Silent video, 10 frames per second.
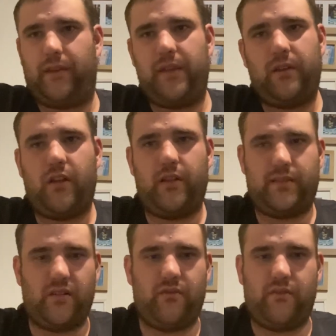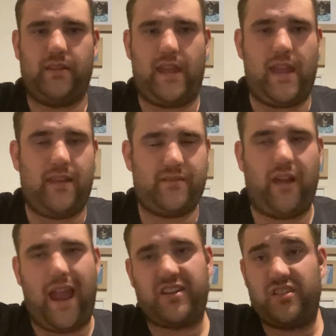even though it's not really, it's
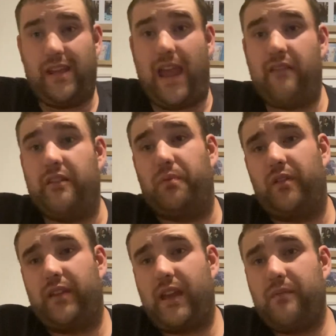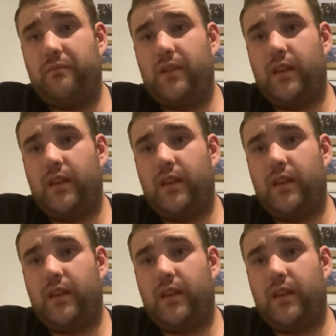not actually a Harry Potter game,